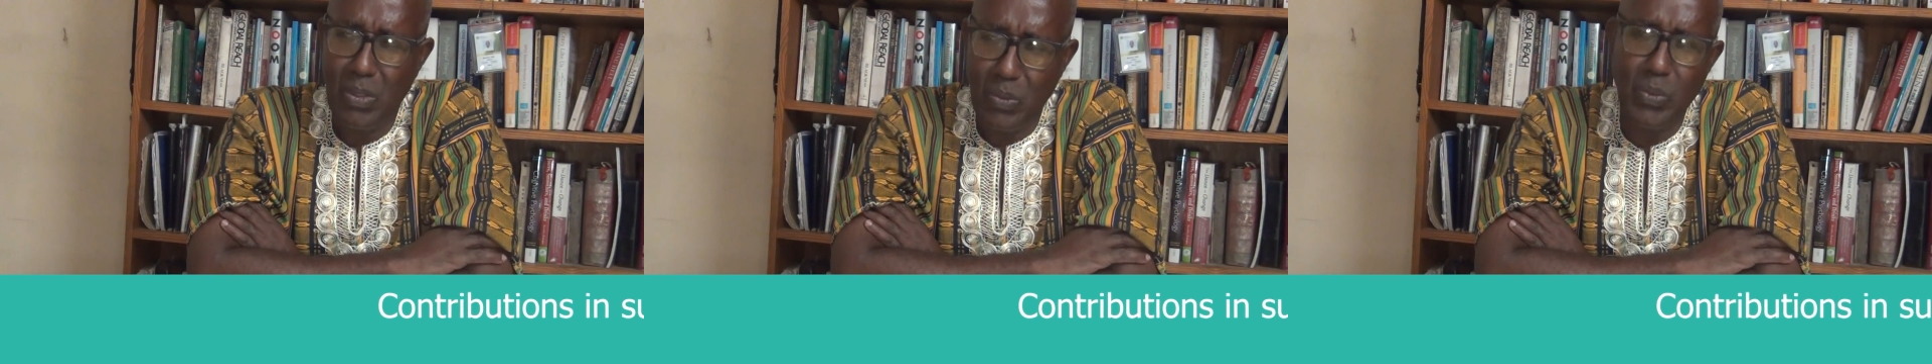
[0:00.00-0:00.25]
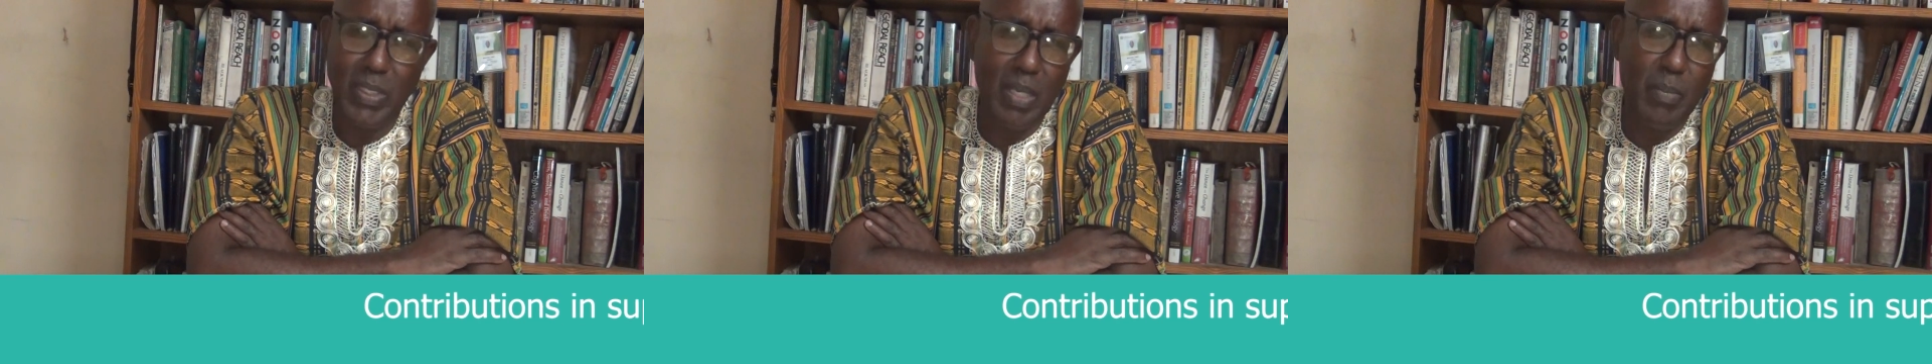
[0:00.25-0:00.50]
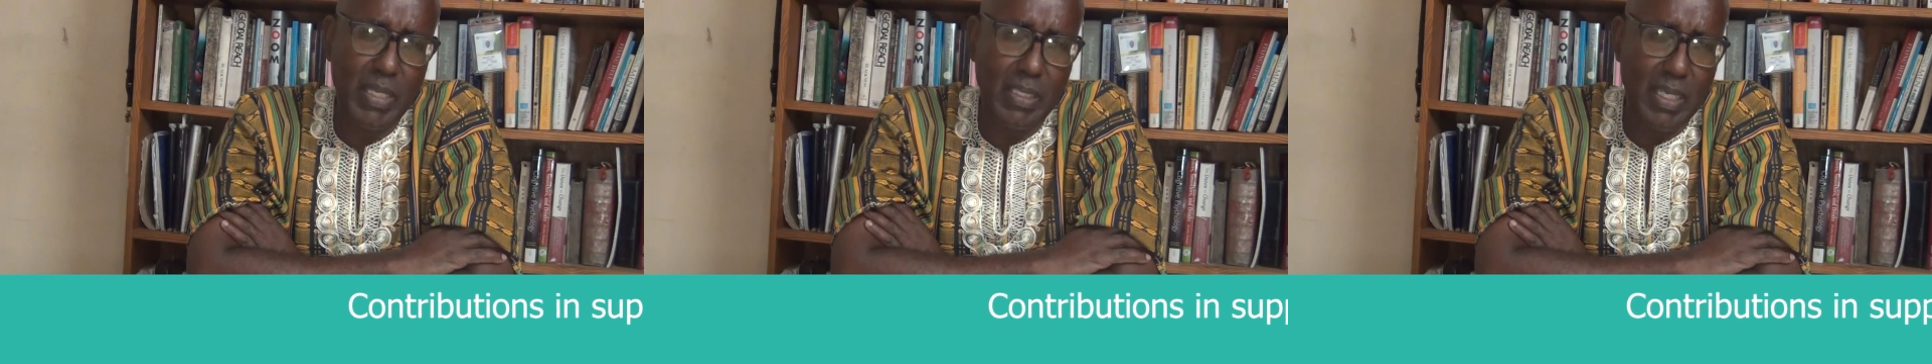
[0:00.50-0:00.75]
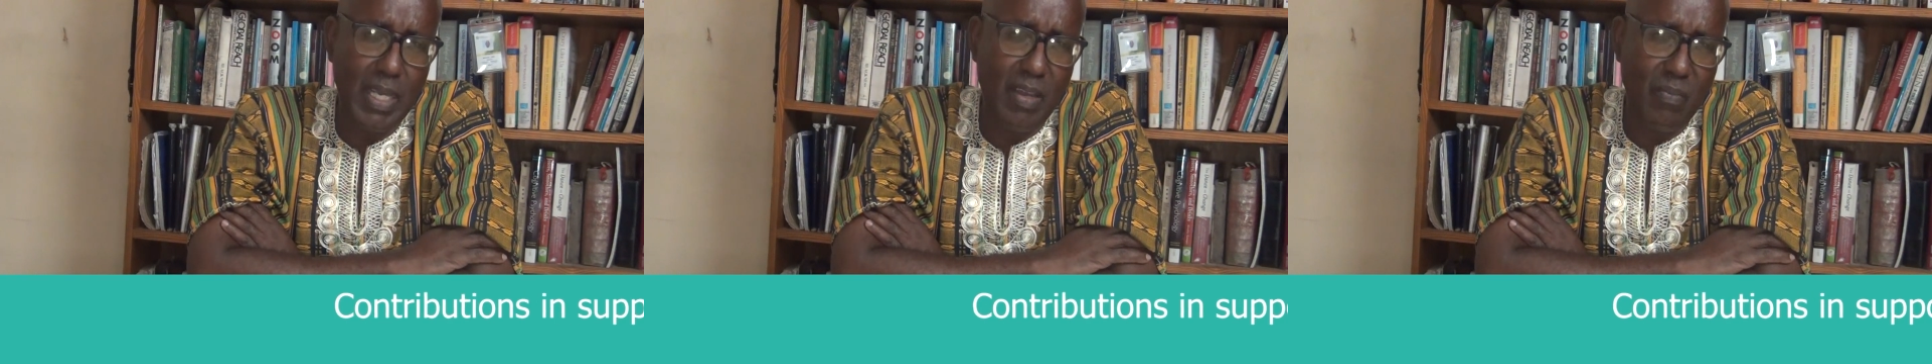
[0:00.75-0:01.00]
you name
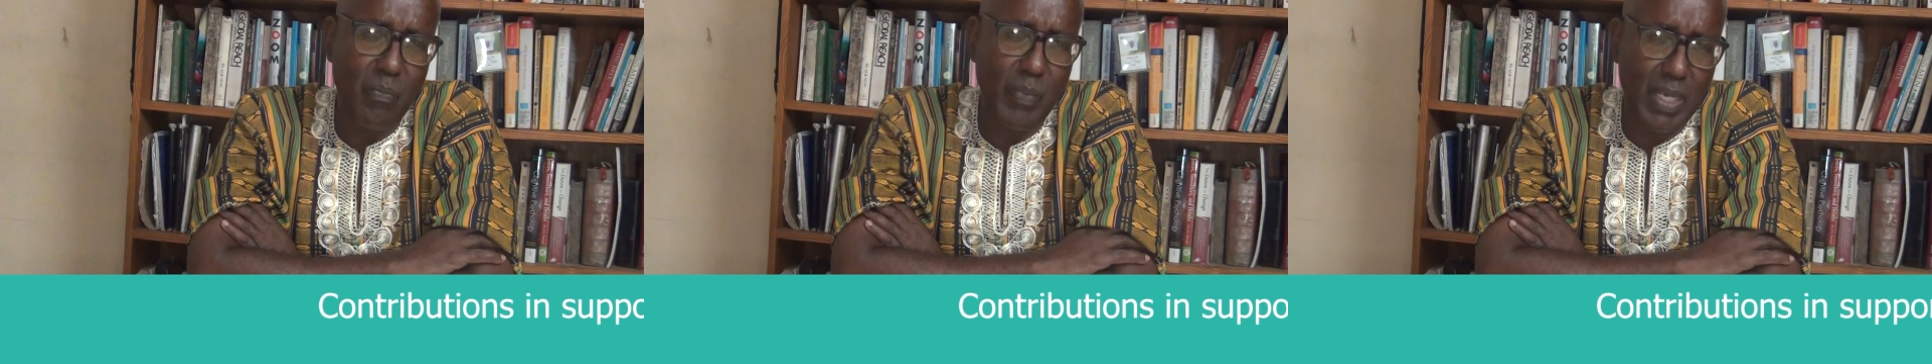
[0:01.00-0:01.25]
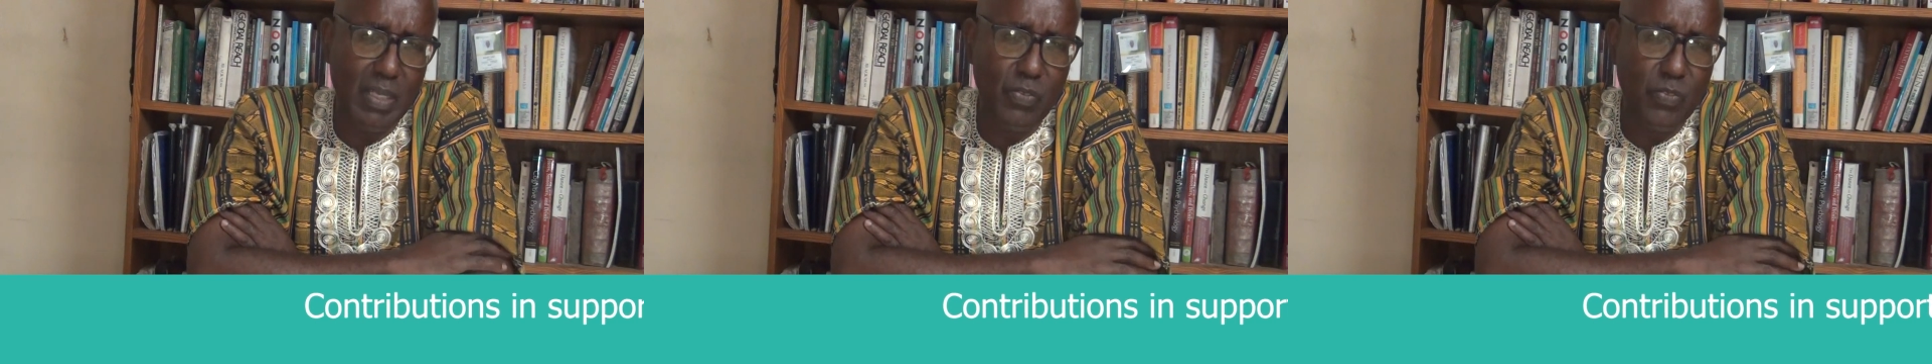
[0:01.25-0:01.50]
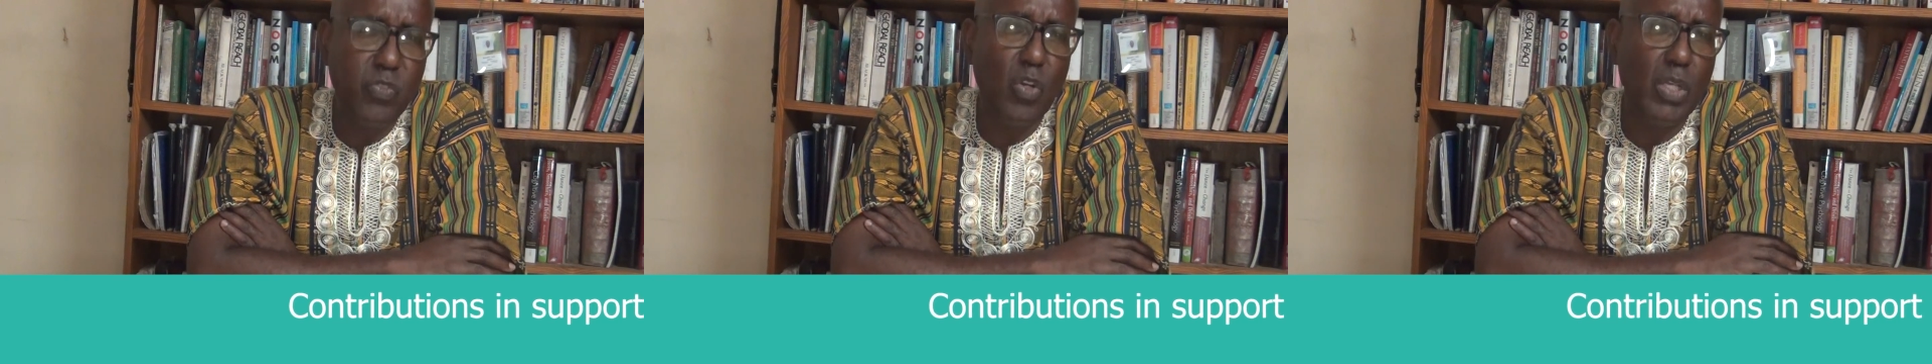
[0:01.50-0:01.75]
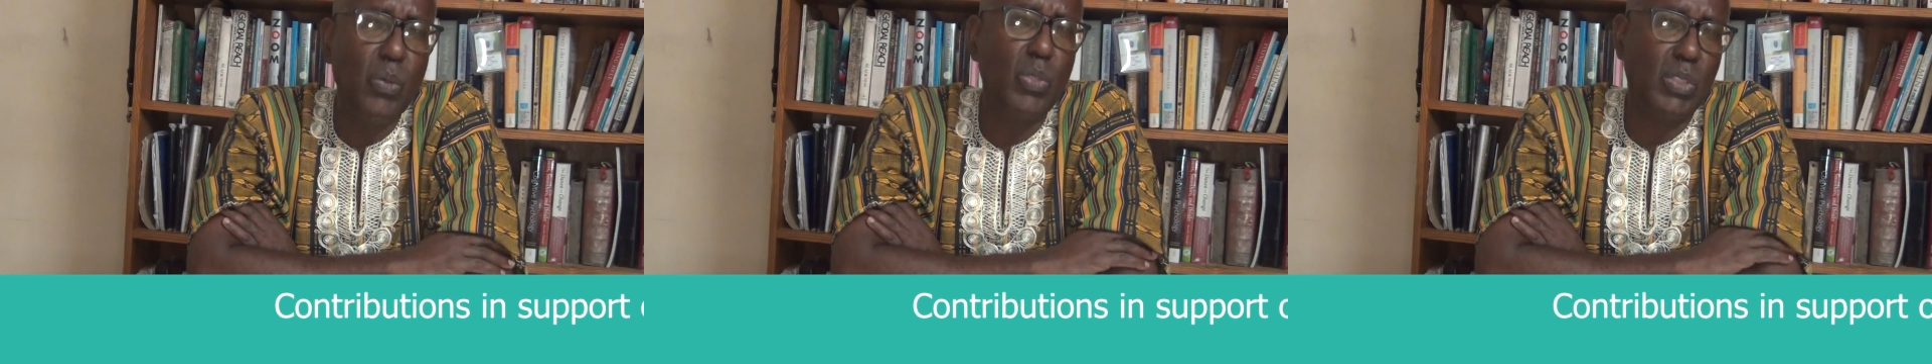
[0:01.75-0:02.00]
it, they have made
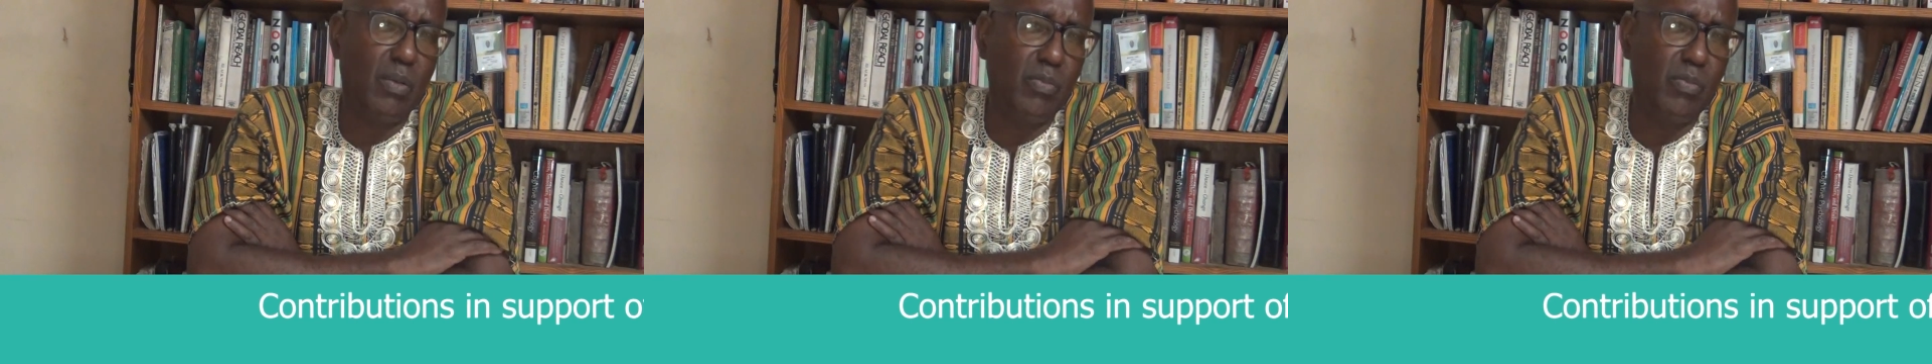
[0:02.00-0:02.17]
full use